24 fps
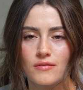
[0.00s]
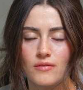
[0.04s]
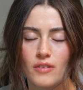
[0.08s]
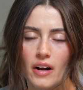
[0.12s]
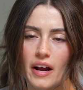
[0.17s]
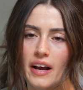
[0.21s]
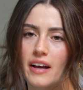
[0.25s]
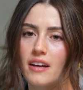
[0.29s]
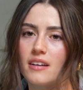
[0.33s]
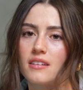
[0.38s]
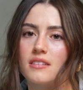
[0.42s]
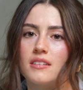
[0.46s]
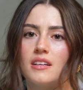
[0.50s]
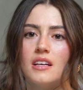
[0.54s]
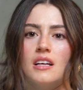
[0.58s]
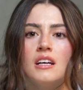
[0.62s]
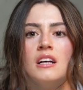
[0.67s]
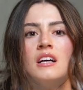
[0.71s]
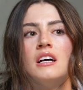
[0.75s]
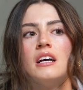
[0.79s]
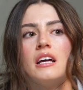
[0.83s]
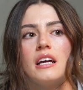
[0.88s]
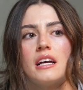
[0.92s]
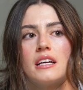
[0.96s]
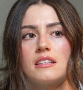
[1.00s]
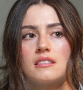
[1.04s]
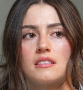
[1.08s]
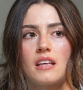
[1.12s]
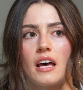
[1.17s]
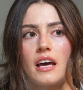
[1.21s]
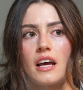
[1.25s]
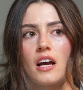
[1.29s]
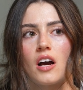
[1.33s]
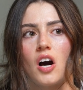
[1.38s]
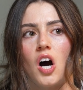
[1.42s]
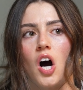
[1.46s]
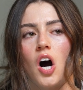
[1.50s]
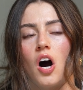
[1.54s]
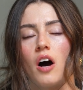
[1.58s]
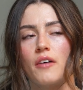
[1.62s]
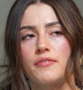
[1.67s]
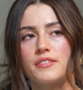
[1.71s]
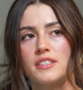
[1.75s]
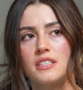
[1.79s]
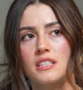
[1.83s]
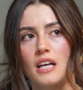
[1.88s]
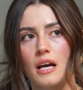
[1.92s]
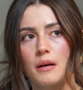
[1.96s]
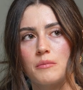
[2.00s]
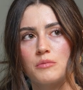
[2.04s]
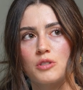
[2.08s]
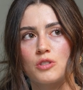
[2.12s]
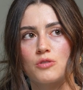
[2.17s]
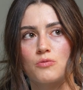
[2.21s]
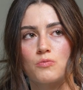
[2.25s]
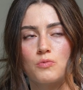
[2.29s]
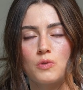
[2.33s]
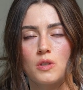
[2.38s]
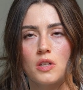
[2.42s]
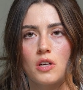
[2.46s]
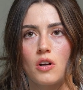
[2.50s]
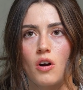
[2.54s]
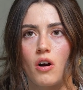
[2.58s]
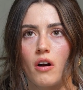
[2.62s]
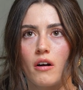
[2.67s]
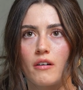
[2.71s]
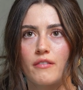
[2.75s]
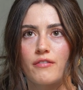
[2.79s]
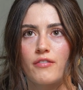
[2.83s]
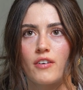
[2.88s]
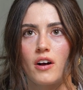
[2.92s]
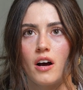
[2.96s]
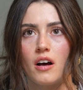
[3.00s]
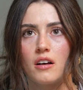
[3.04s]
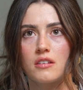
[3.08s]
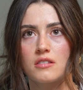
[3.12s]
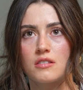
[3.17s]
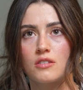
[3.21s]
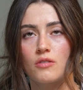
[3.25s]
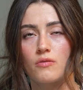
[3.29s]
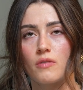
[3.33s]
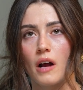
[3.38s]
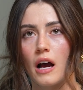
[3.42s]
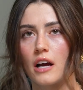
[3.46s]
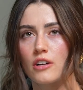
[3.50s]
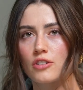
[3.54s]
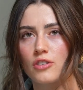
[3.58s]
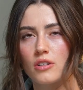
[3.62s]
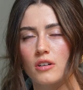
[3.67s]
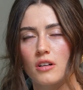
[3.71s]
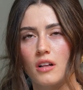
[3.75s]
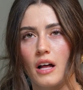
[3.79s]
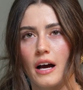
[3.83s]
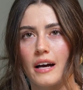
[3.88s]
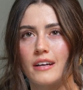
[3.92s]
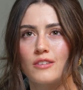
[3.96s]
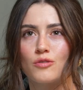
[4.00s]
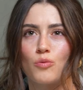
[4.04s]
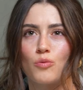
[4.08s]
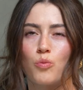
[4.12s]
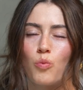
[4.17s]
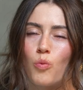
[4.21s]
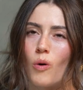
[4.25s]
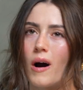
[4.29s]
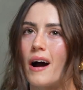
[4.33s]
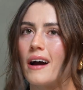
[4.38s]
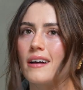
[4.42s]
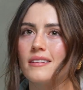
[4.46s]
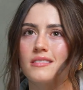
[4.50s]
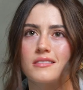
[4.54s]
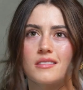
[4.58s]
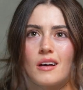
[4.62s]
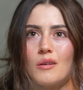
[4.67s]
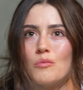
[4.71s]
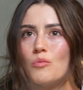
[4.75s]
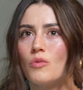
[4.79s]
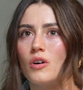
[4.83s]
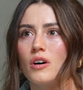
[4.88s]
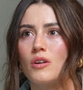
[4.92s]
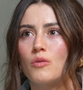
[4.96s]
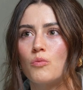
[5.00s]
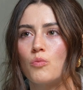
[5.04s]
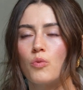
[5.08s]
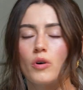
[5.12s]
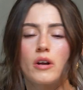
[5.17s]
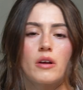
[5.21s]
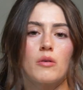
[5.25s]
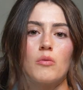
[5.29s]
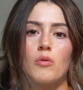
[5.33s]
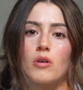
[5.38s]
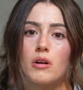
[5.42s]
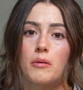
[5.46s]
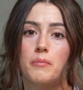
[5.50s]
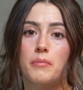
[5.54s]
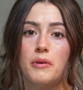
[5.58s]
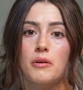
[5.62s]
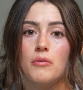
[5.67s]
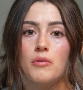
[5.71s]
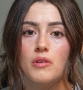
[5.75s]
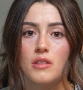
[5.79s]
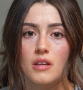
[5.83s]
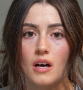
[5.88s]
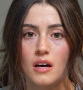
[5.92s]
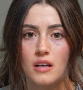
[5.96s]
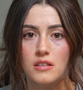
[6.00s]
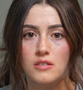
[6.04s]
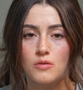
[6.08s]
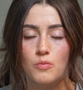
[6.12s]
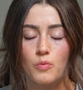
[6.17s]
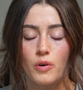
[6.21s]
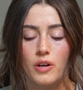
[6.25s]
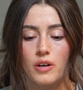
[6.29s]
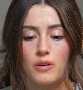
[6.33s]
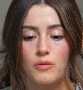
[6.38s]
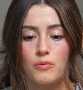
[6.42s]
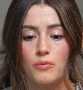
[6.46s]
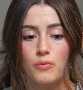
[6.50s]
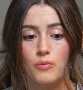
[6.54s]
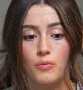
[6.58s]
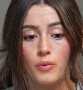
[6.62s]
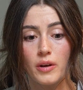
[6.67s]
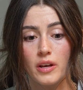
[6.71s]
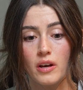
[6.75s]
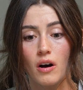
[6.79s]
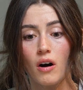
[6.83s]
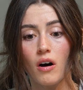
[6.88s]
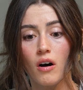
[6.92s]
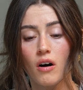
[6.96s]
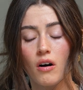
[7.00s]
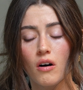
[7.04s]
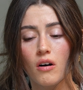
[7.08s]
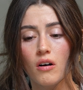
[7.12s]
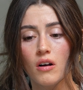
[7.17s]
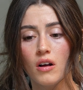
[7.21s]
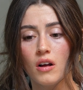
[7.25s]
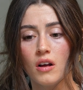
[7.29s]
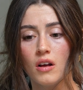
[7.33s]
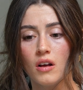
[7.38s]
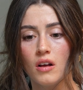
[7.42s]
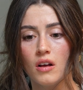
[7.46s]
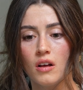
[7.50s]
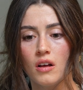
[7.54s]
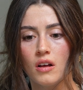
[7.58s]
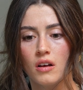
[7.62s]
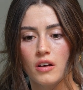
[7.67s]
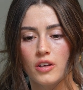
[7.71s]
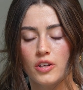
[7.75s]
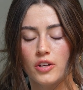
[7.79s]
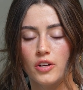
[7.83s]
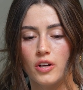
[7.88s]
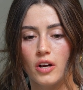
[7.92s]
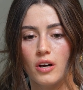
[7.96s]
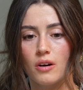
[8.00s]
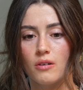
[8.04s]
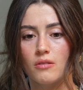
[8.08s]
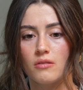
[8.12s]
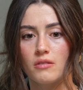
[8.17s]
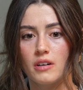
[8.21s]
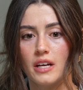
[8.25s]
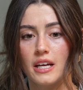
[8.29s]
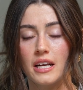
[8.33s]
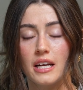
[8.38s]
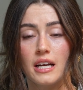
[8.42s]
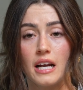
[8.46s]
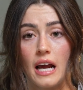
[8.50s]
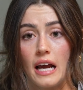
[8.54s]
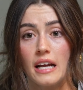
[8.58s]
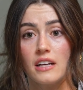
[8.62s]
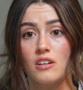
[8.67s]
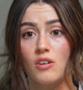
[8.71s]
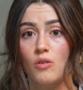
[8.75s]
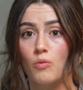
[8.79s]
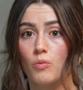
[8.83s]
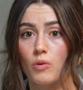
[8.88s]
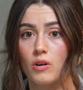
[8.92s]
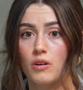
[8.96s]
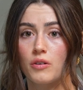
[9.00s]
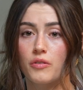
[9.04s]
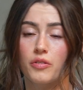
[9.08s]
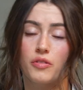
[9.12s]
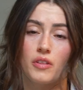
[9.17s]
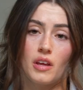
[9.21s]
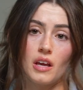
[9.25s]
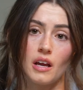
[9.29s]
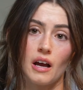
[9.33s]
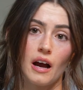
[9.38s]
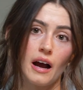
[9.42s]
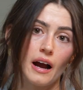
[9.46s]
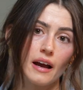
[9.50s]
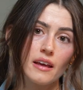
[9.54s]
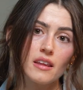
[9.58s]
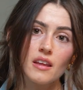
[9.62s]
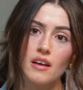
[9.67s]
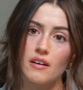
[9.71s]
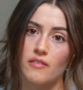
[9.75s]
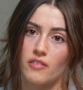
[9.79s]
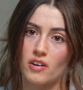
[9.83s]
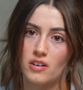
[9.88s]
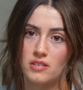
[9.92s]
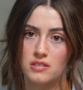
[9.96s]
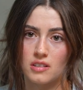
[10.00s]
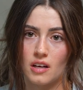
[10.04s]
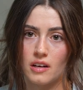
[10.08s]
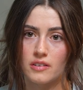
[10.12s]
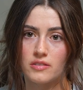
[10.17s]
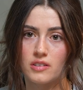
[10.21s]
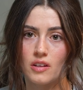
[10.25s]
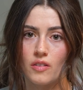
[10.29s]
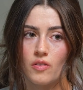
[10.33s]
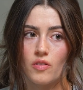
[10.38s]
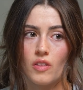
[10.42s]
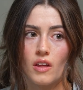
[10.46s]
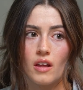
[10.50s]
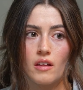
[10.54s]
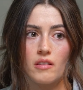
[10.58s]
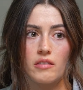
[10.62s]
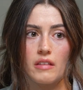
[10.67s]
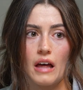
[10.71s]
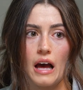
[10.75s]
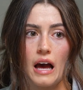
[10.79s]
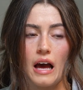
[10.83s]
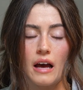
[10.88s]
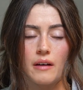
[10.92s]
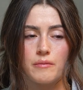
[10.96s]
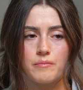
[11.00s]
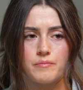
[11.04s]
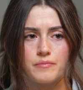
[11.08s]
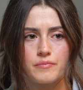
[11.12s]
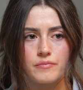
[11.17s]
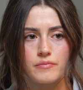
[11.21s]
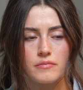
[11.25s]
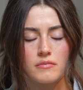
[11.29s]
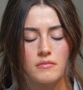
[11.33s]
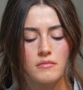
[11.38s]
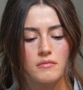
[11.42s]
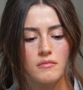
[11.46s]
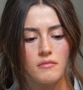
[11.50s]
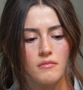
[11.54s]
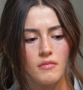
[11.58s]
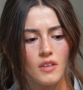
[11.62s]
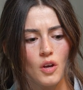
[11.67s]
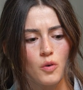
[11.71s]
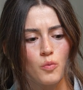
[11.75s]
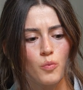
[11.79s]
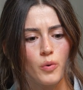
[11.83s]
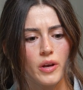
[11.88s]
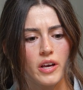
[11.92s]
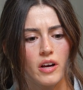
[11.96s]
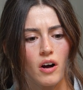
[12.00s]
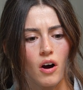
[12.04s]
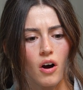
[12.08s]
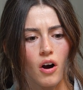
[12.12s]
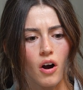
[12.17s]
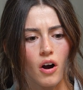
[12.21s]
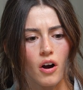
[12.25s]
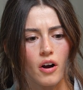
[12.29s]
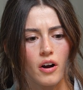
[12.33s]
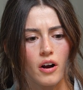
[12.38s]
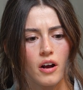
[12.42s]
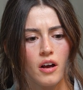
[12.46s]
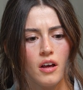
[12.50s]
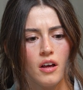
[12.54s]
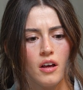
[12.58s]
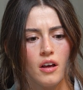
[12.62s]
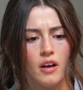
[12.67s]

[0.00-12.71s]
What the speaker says: right? It's like oftentimes it's really hard for us to rationalize why someone wouldn't want to be with us when we all, you know, in an ideal world, think highly of ourselves and think that we are